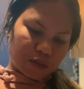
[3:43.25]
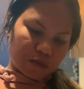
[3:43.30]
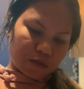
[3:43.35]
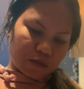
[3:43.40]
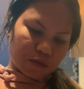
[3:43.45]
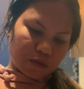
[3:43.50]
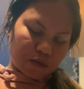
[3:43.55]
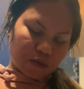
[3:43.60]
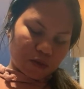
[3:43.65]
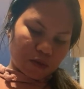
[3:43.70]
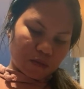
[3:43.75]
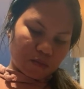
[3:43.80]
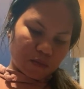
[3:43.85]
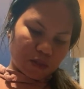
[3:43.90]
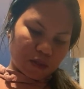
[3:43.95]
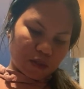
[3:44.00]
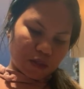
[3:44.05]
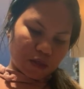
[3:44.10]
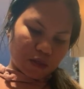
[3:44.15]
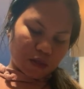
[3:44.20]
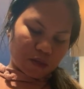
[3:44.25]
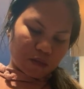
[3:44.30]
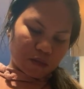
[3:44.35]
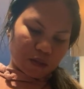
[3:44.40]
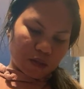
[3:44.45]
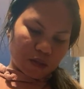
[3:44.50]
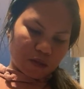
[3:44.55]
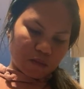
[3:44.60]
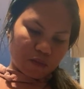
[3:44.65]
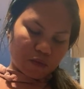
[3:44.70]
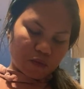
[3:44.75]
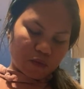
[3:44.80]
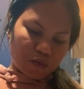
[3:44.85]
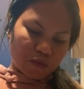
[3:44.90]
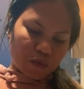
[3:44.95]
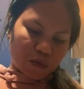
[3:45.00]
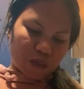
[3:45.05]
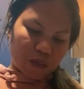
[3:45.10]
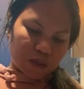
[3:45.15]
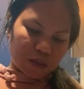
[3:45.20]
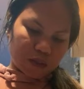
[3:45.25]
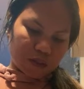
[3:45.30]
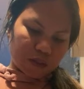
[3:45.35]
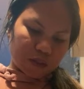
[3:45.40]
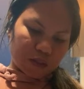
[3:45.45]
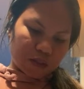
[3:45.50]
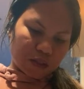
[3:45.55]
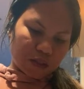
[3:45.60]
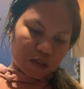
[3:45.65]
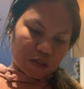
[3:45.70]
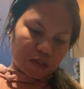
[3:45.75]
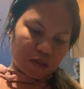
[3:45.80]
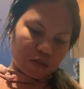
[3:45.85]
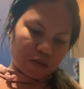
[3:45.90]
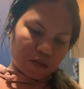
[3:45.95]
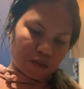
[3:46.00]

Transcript: You can make like, I think for 1 seed